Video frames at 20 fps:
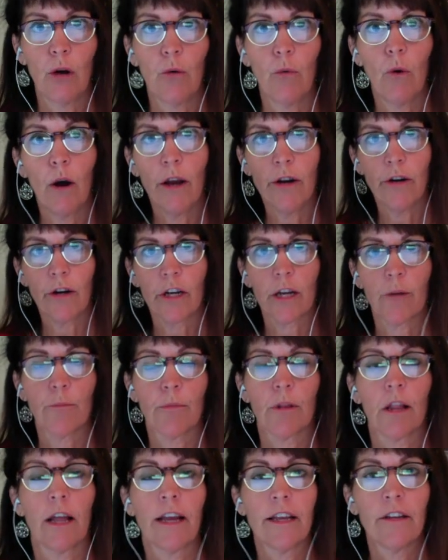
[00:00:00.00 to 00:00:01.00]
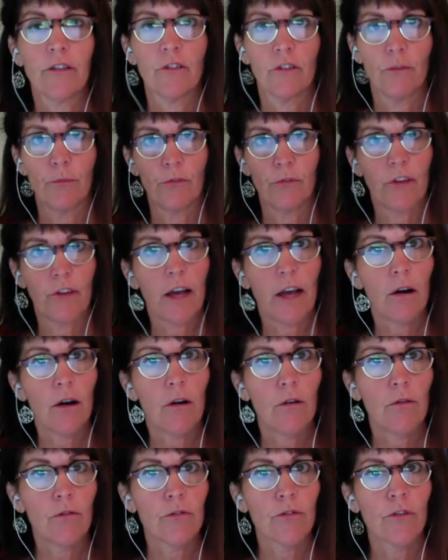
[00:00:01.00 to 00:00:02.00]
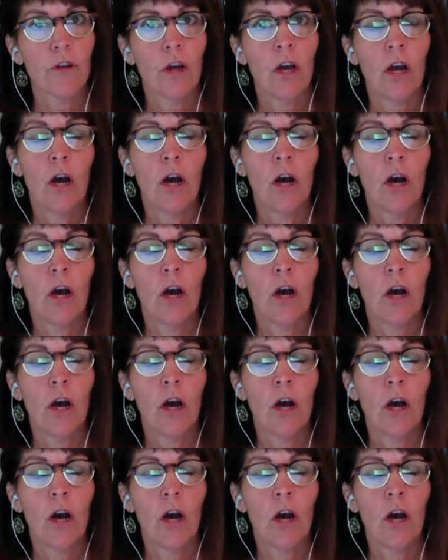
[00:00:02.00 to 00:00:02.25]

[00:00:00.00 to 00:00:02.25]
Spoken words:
winery compliance themselves,